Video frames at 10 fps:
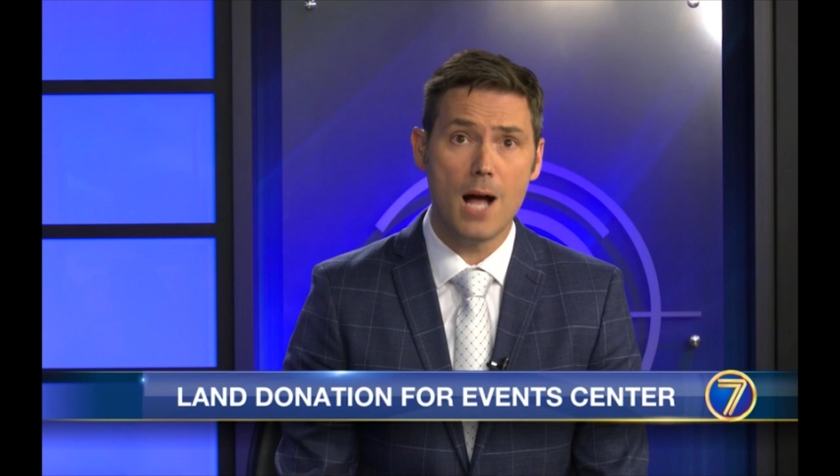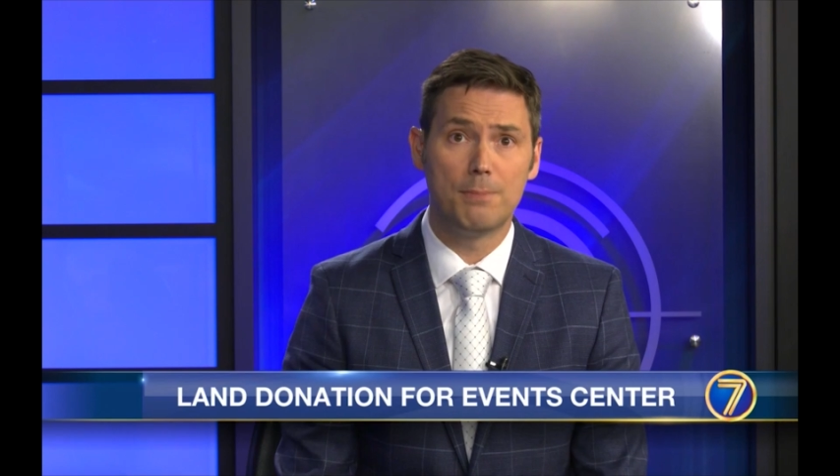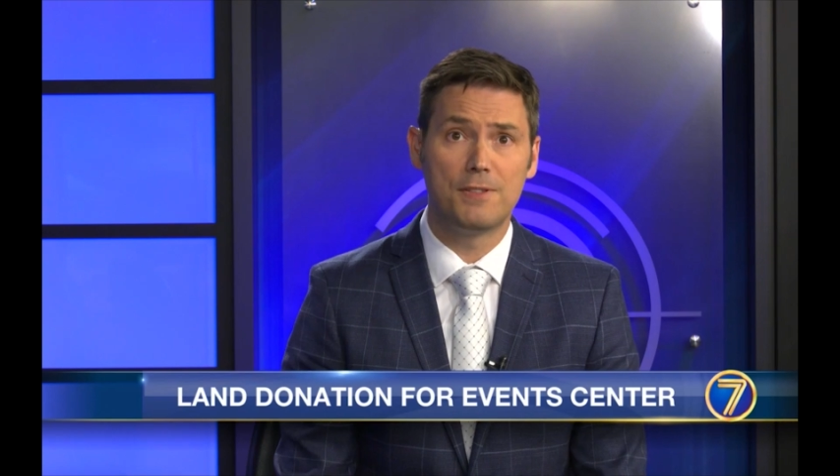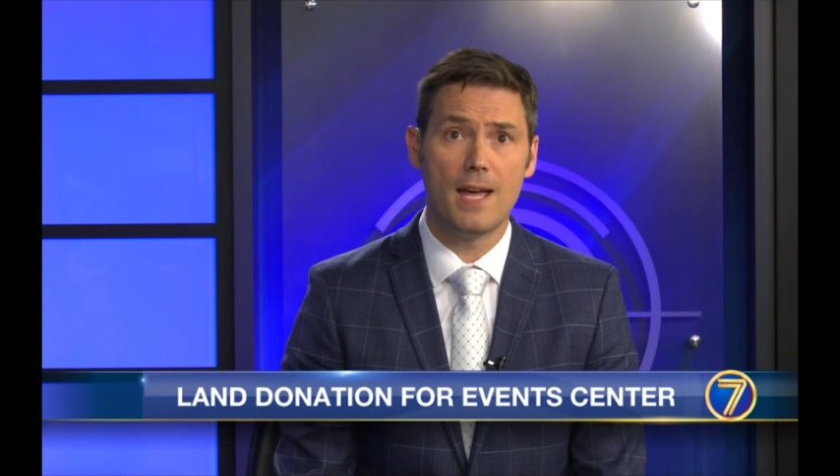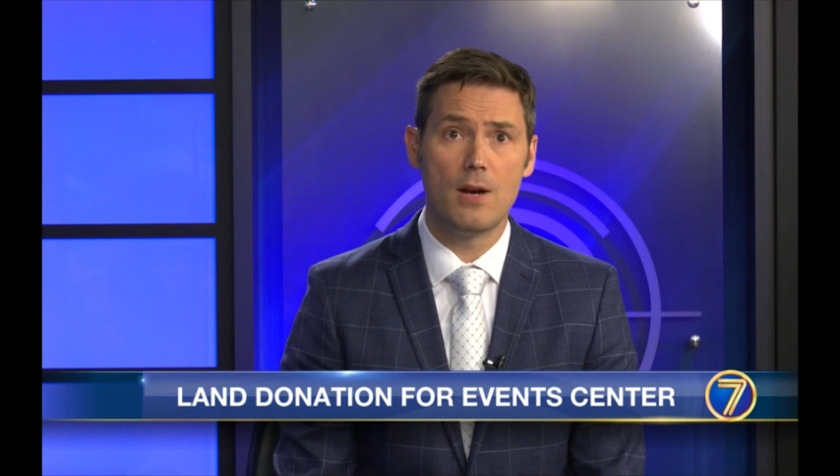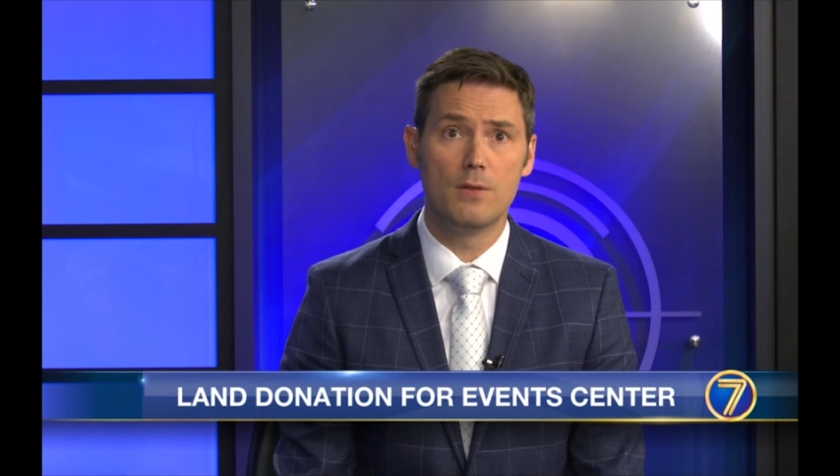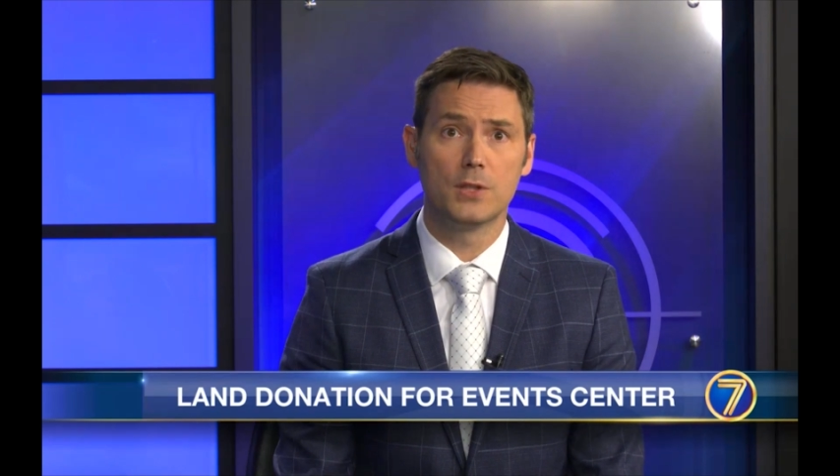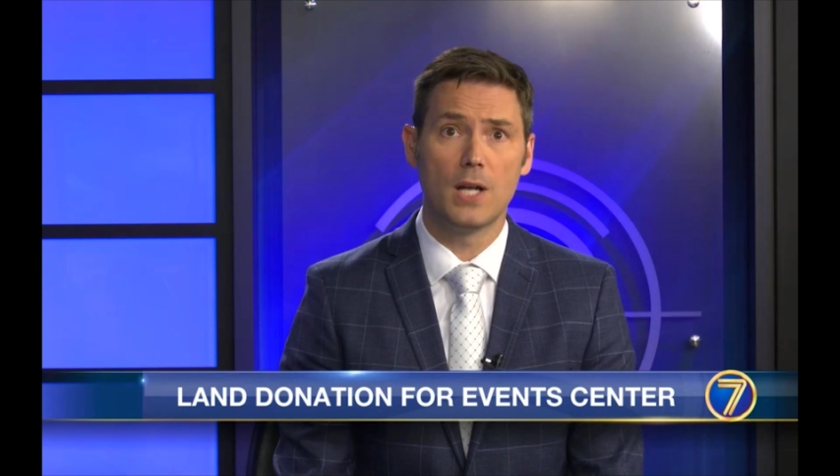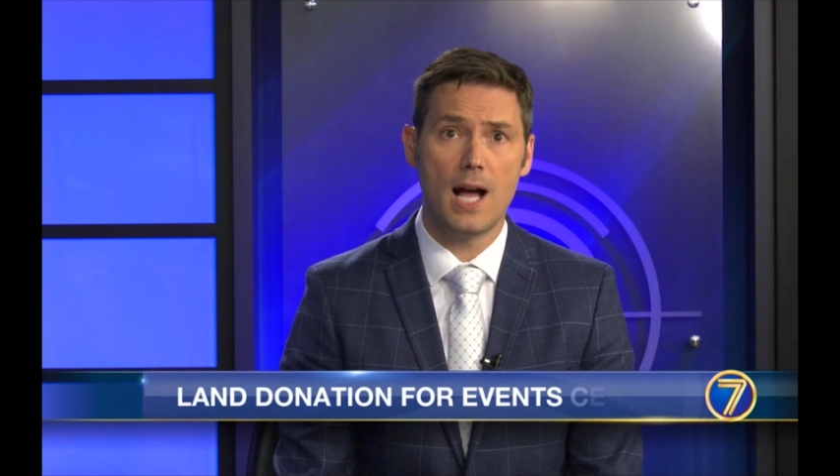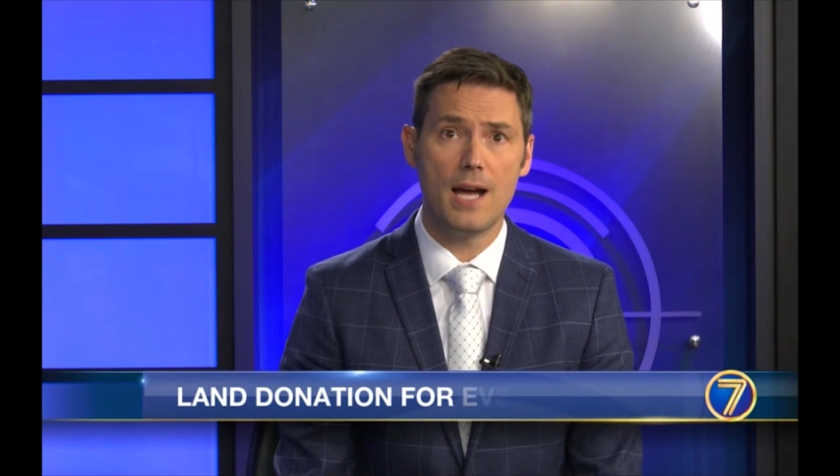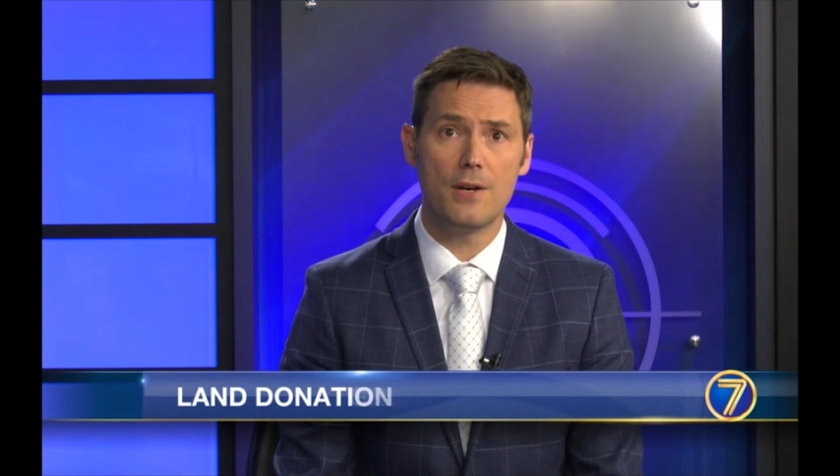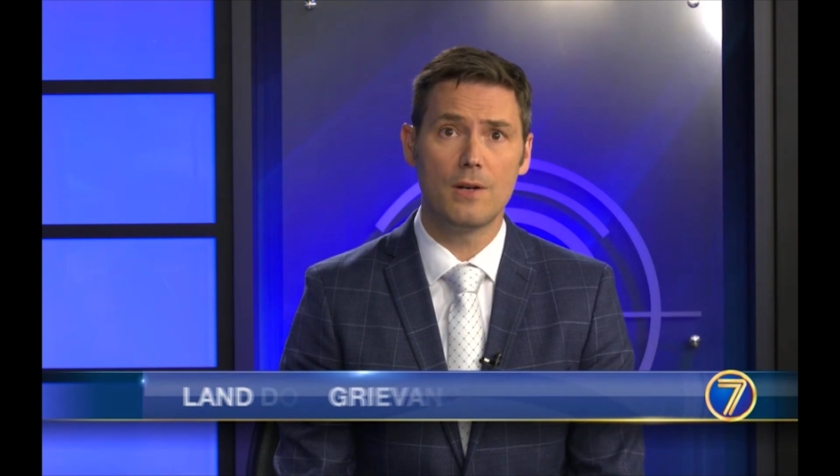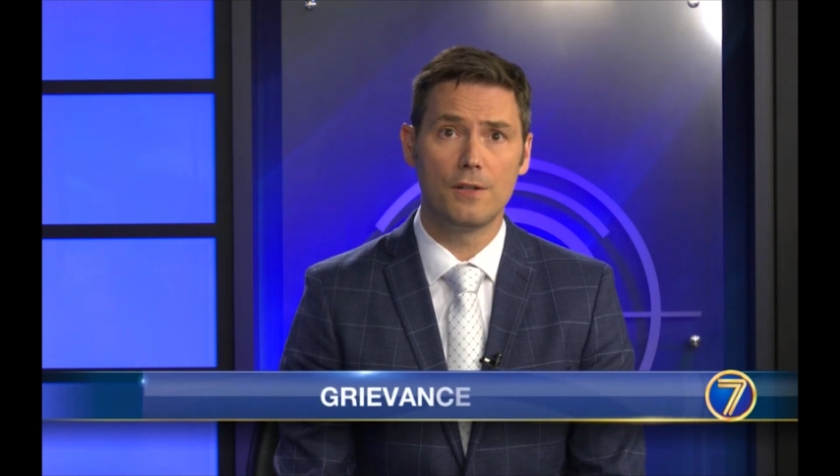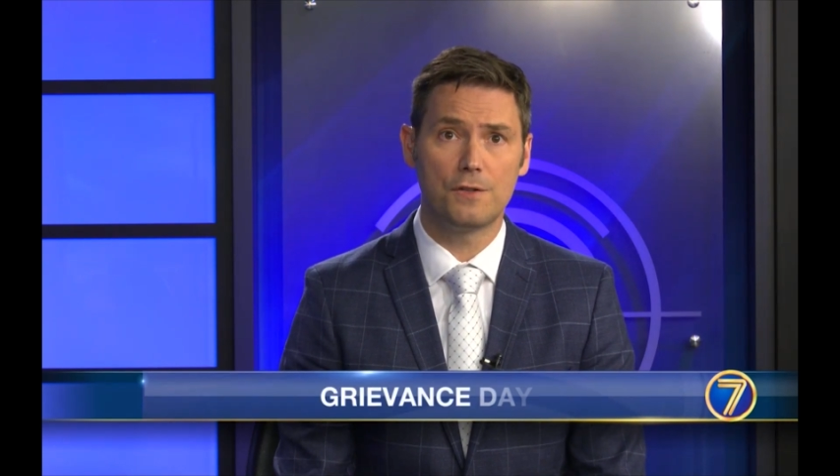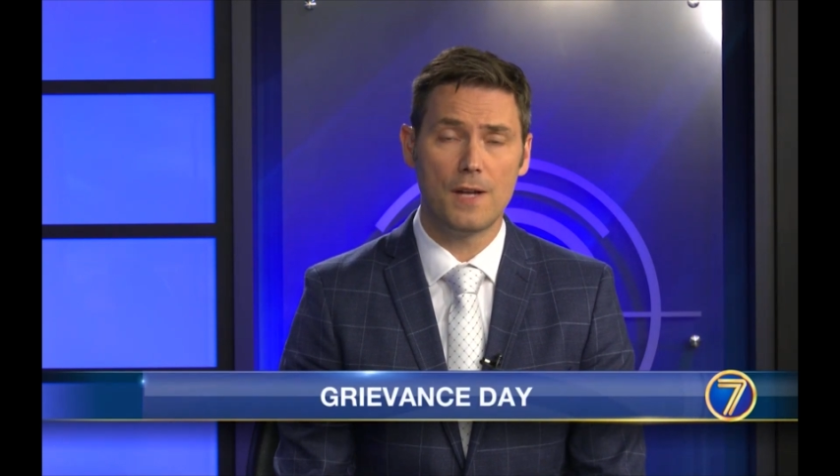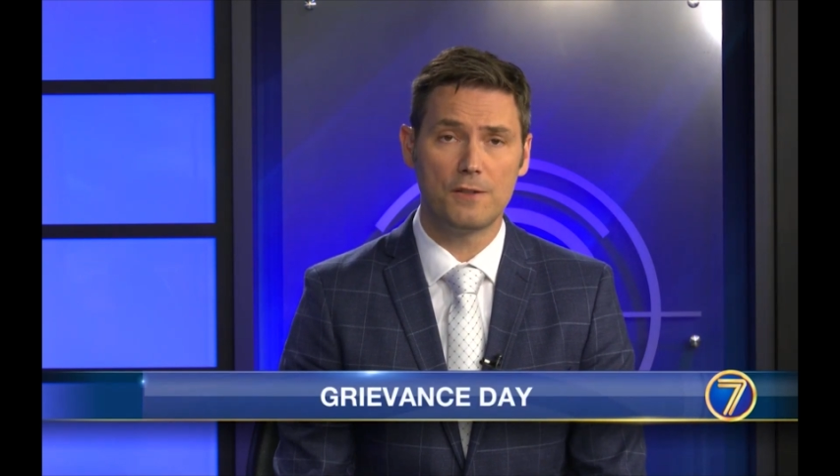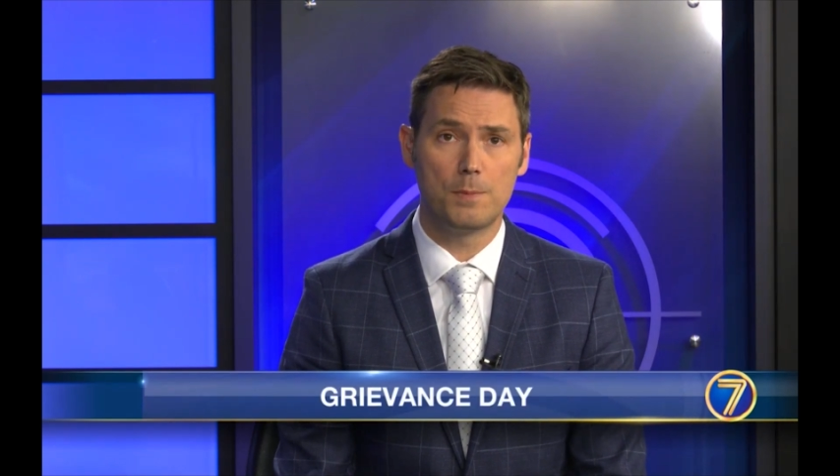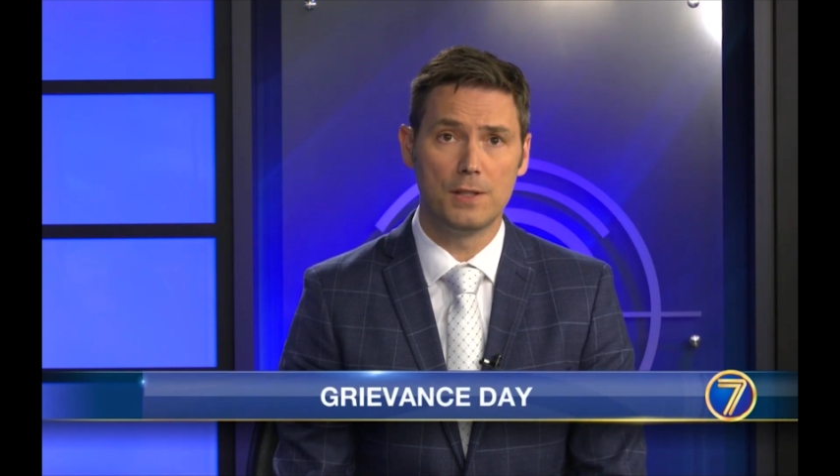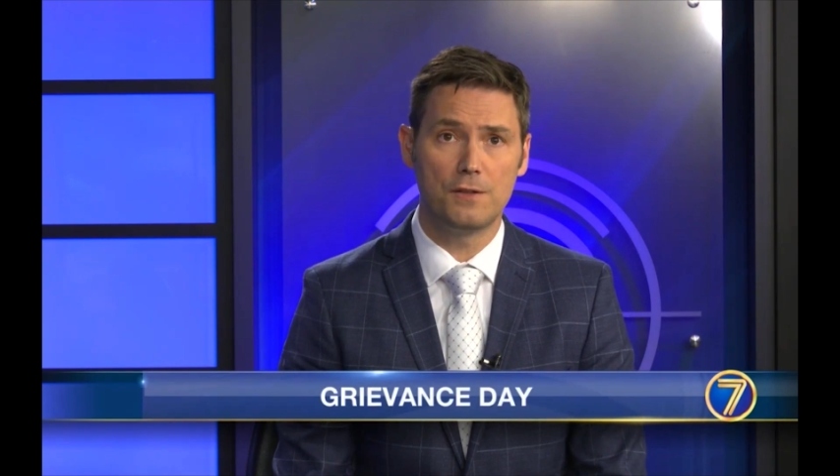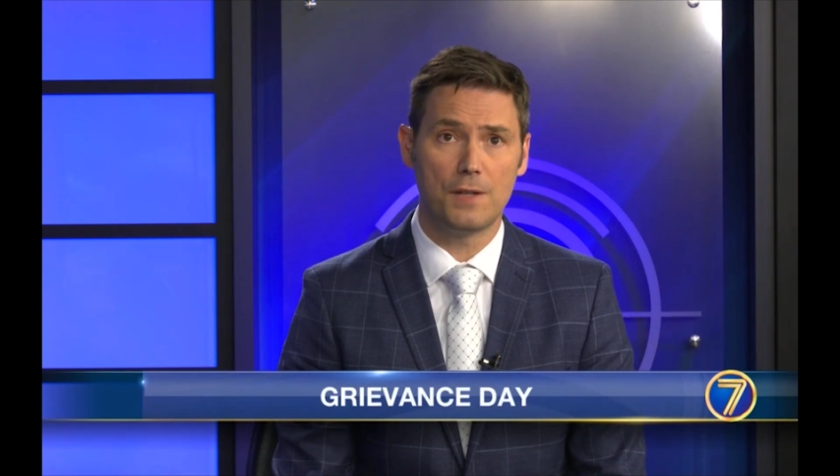Upset over higher assessments